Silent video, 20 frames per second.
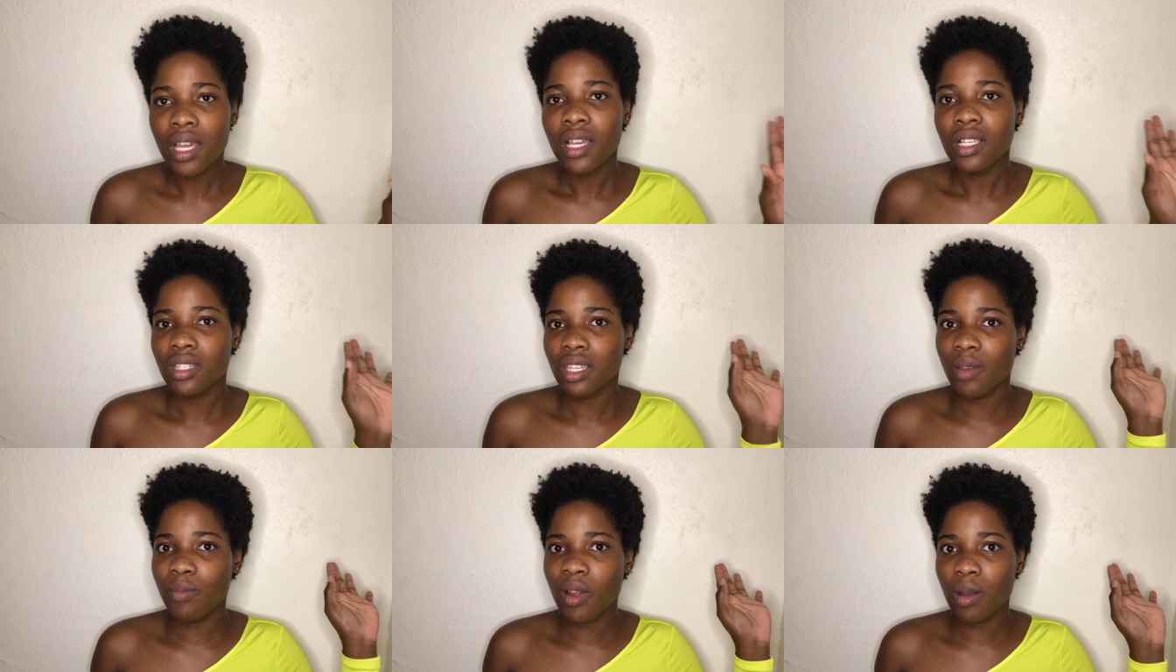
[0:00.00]
so
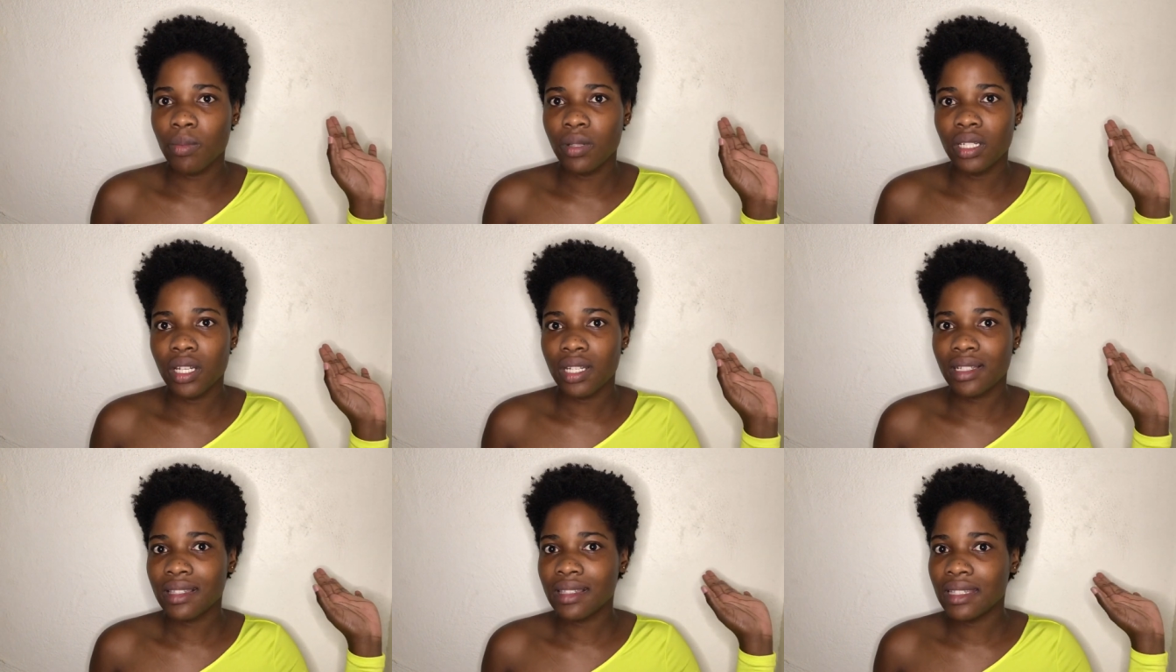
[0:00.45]
you're probably not
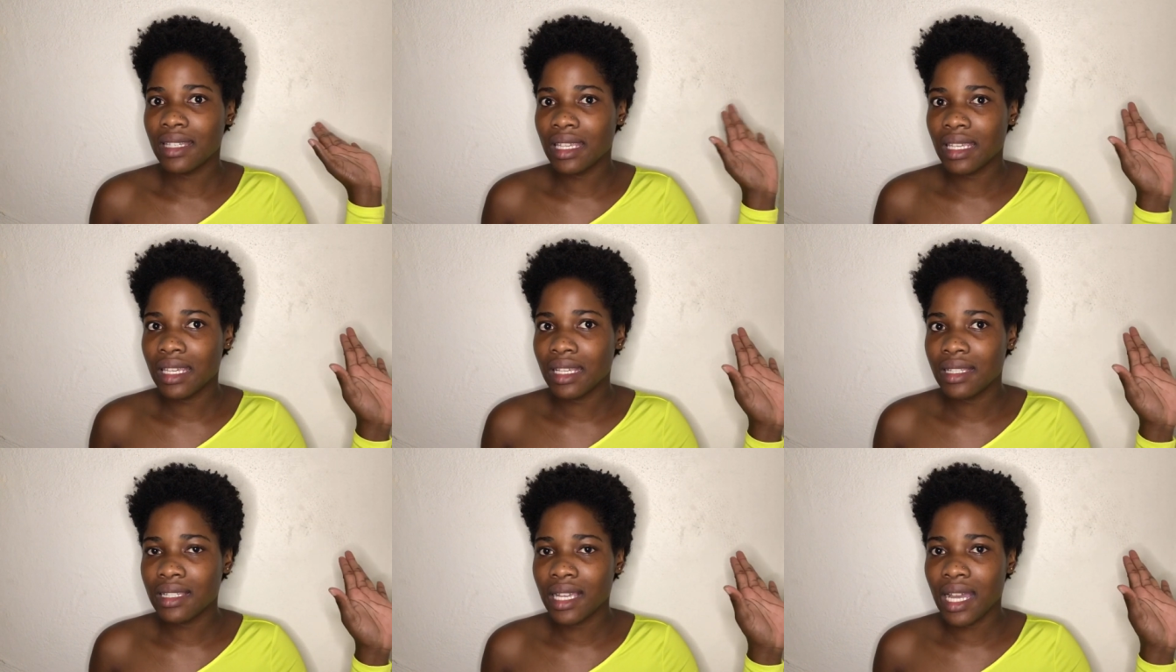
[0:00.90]
seeing
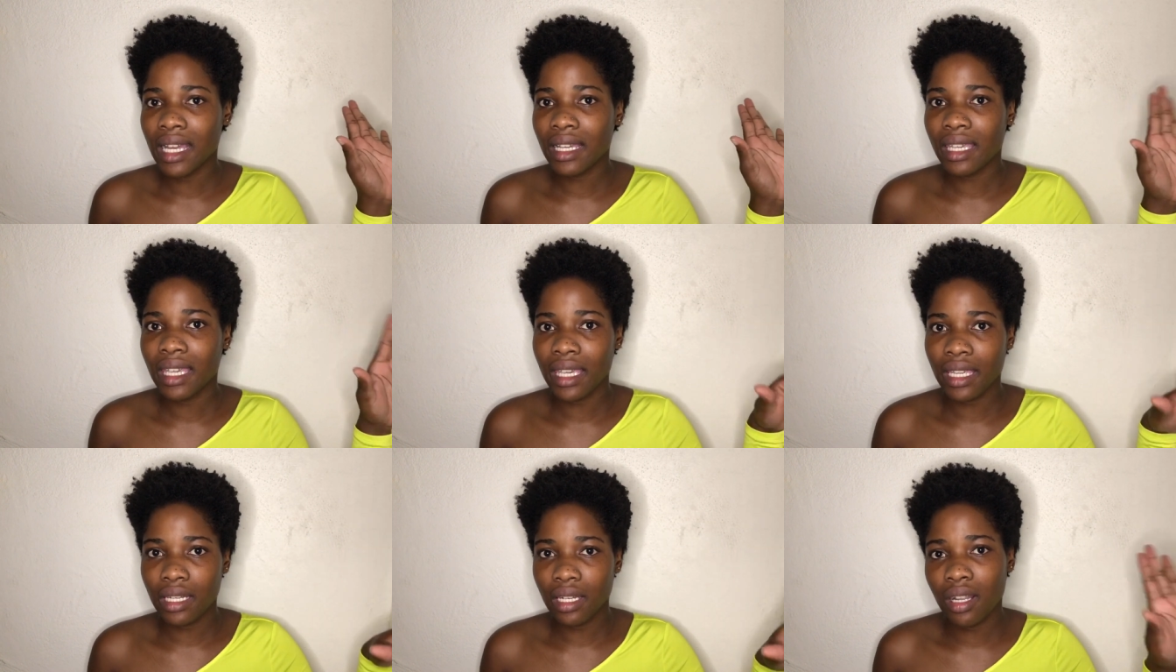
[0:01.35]
it
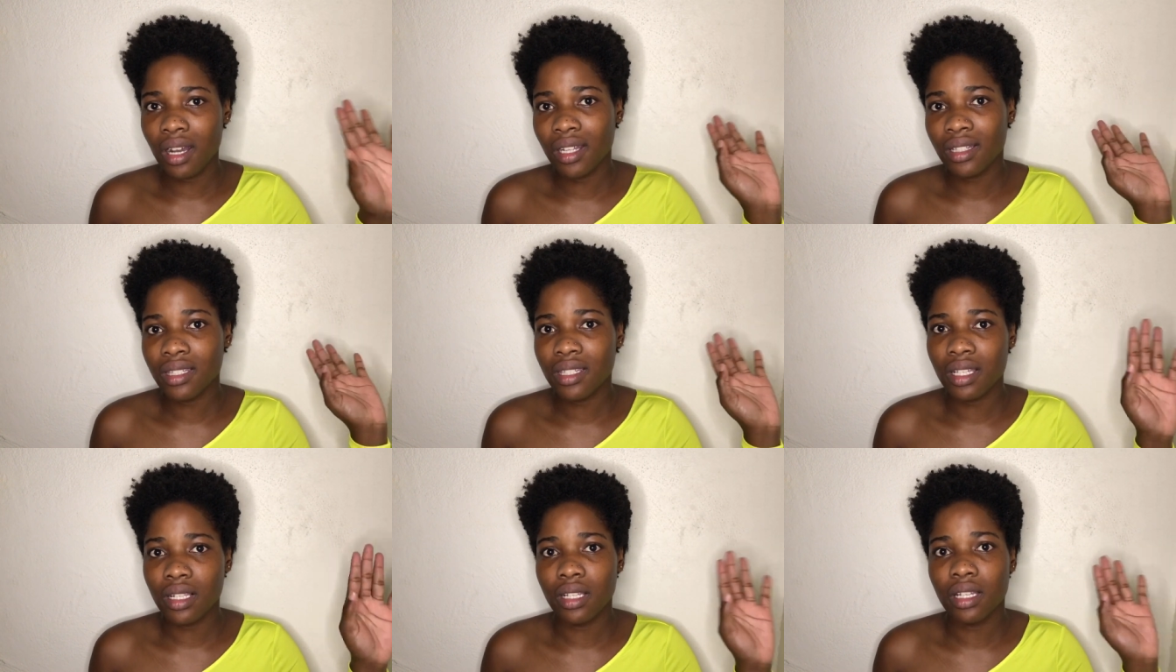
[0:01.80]
again
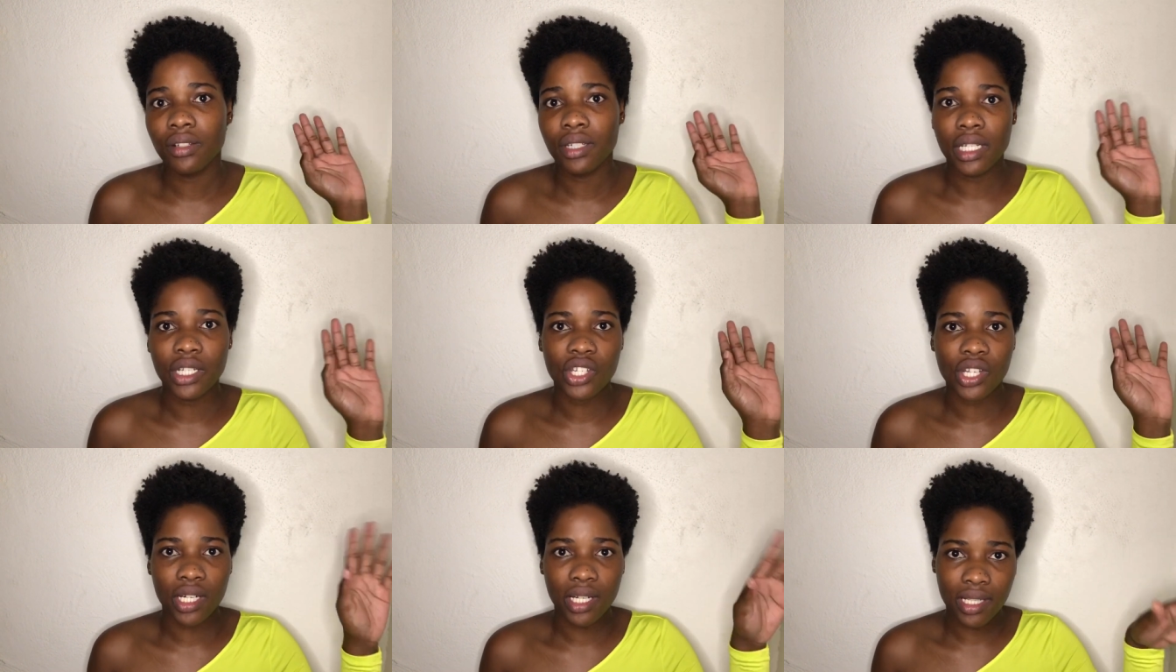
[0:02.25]
until you reach
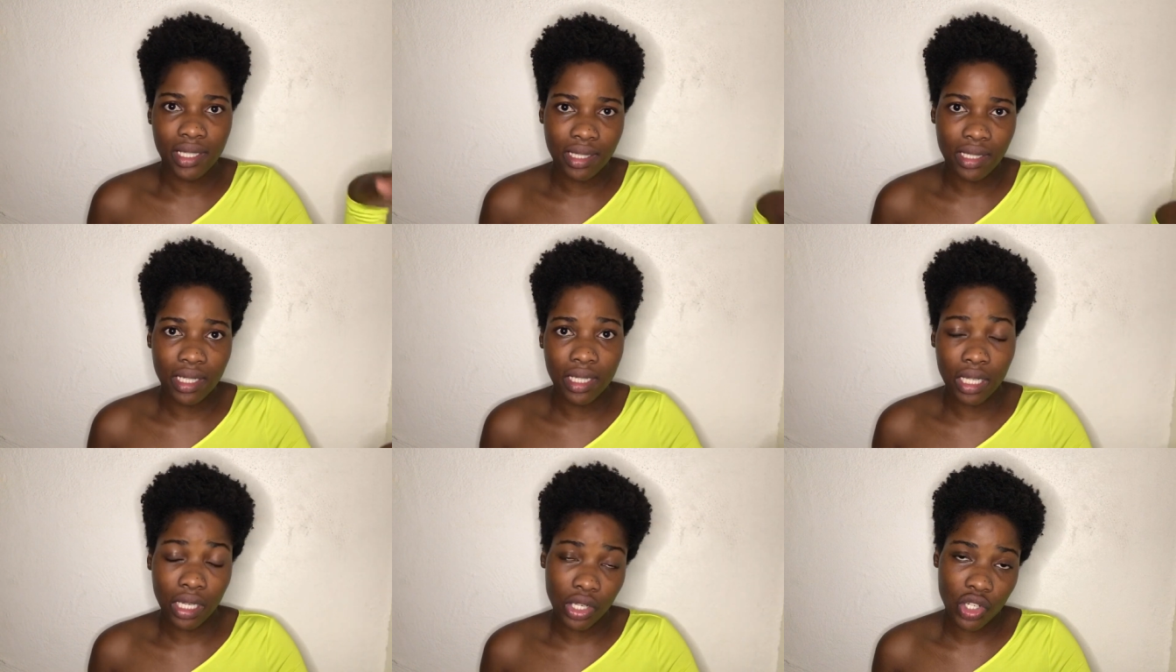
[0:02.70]
your
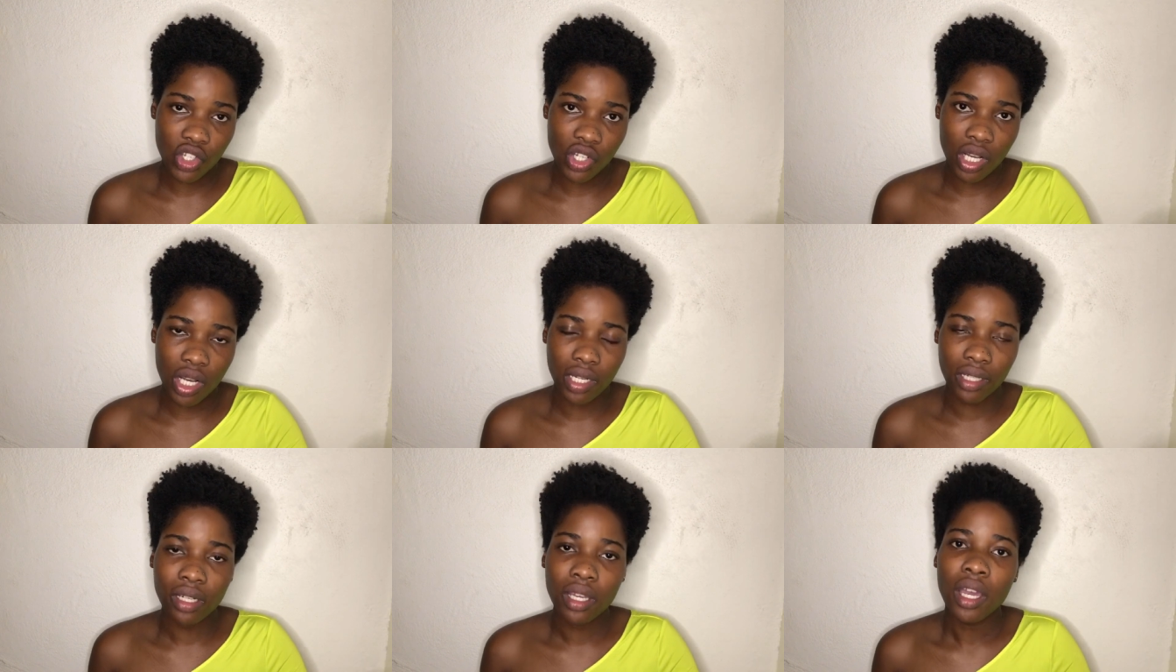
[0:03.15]
destination.
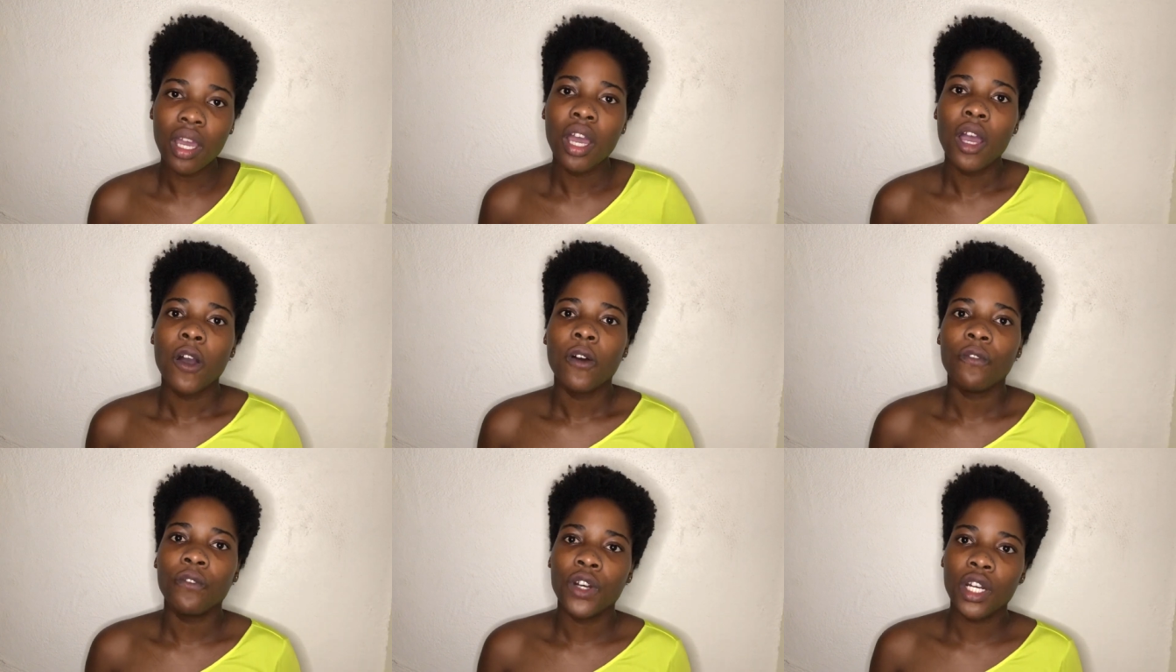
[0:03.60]

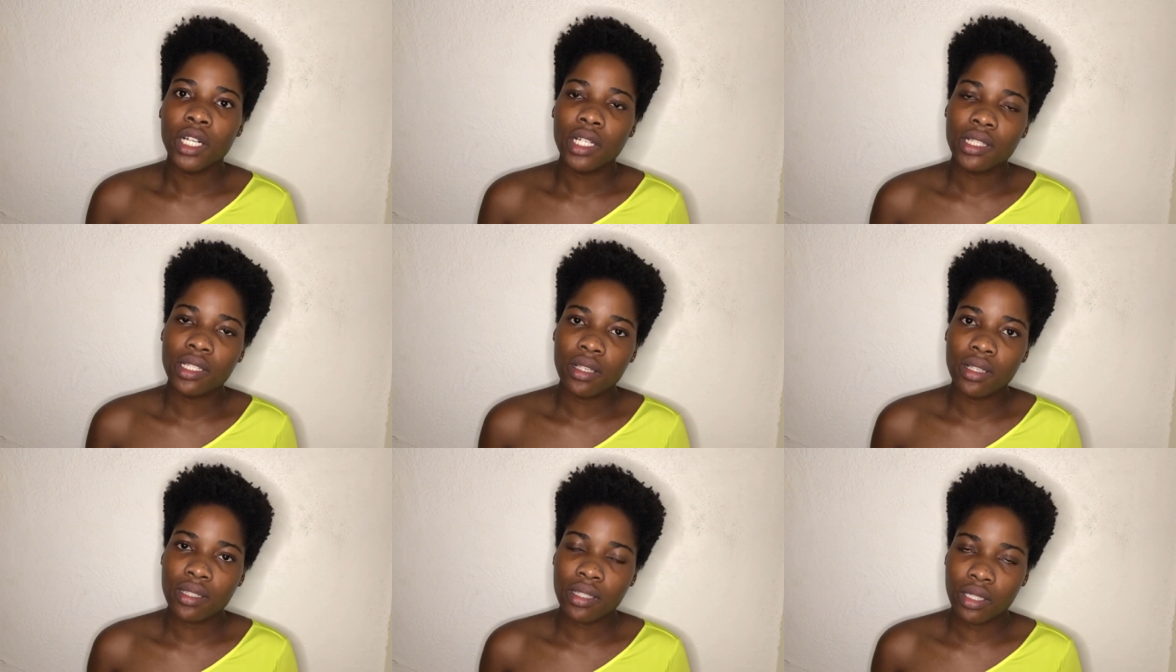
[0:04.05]

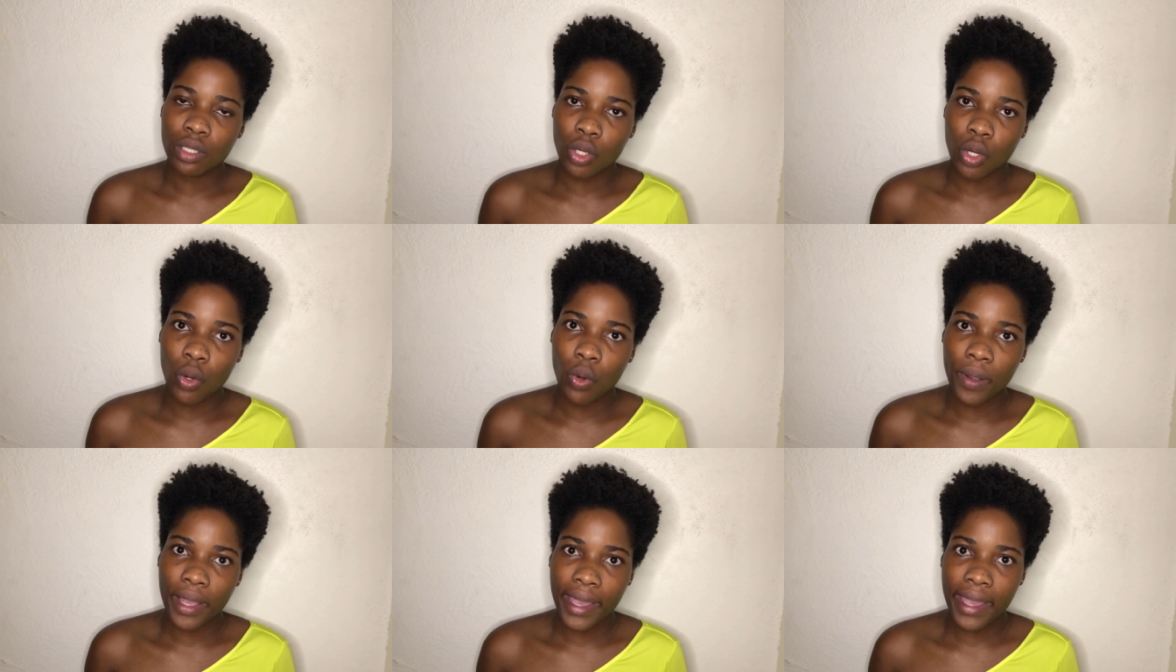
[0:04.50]
Versus now,
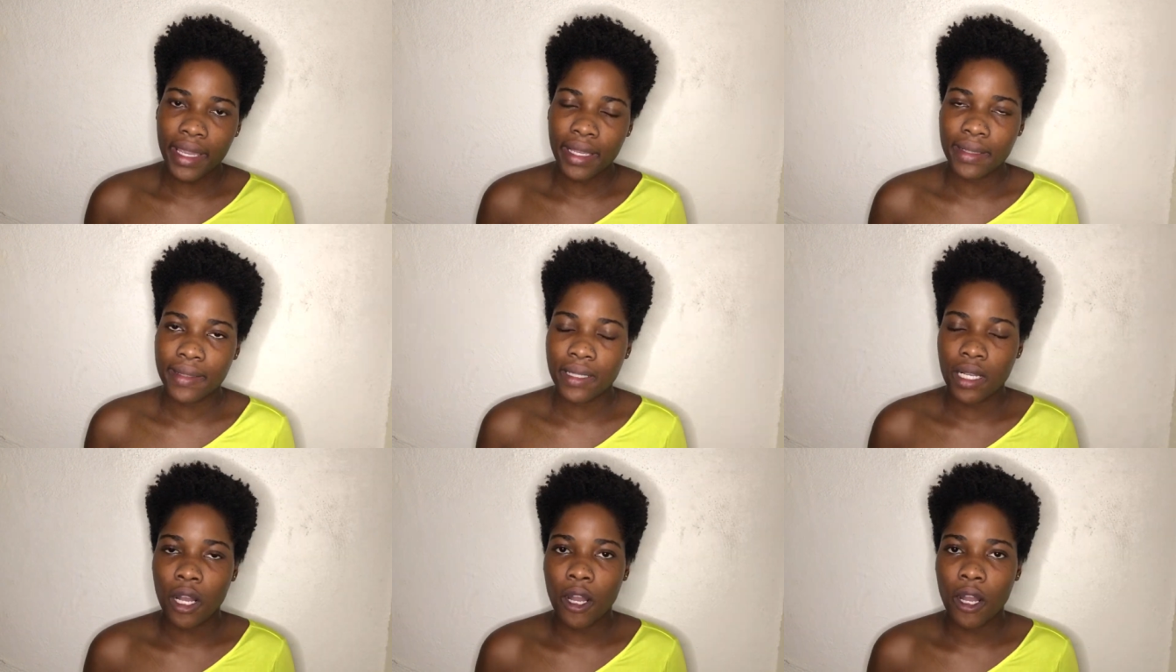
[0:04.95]
guys,